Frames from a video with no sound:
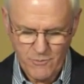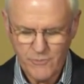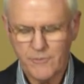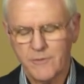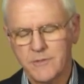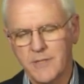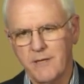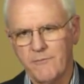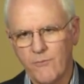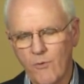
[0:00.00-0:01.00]
owners
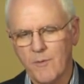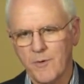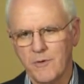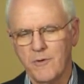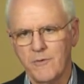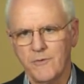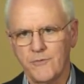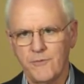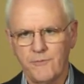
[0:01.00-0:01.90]
and former owners